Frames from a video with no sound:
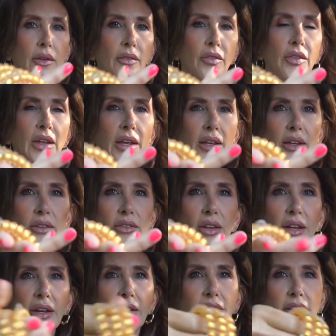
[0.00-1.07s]
these,
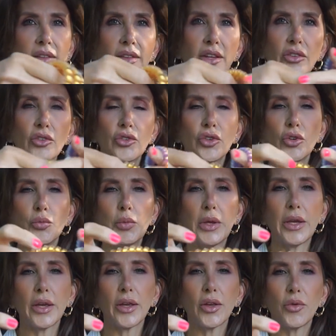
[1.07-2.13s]
and I think these are too
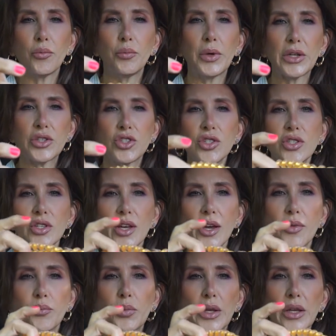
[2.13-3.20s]
big, but she's
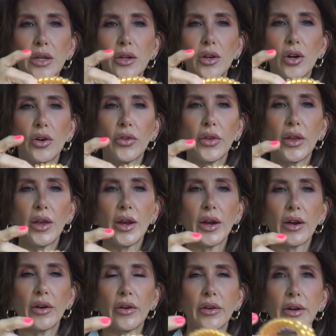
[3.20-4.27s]
got big curly
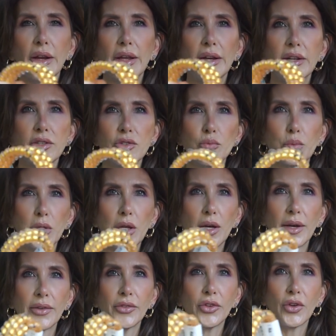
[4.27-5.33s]
hair and it's
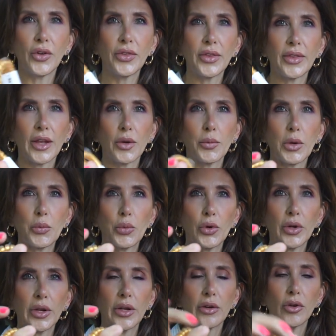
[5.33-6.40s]
blonde. So I think that'll be
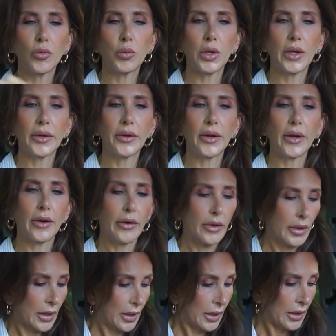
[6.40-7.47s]
pretty in her blonde hair.
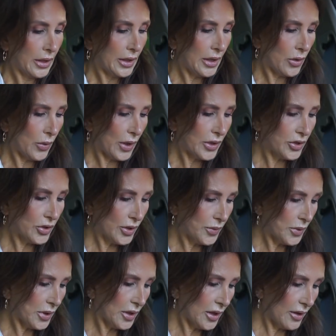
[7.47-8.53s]
Anyway, so I'm
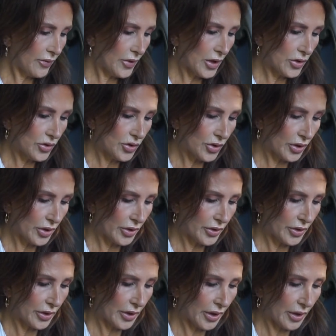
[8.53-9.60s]
going to give those to her
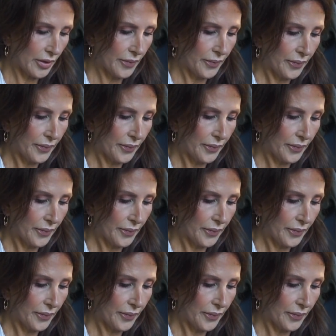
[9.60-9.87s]
today.